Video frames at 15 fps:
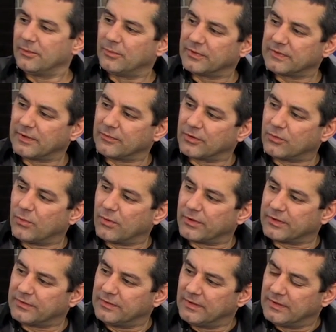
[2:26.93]
What they
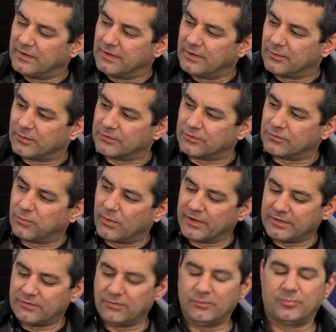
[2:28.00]
recorded was a
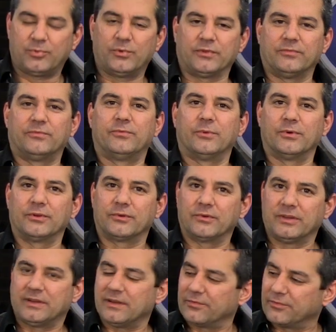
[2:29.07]
22.4
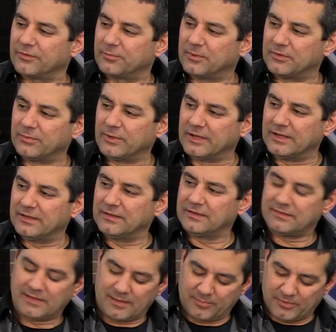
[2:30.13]
degree difference between
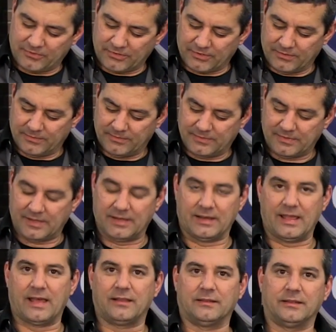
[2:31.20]
inlet temperature
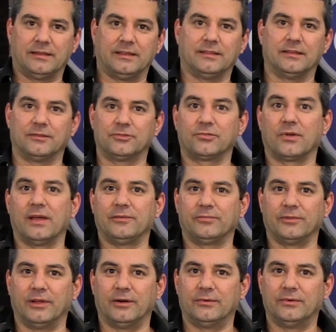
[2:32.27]
and outlet in the
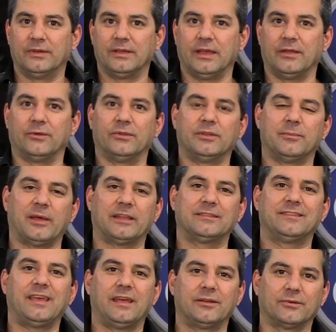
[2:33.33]
TriFlow and only
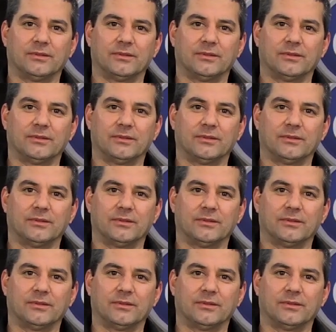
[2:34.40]
about 10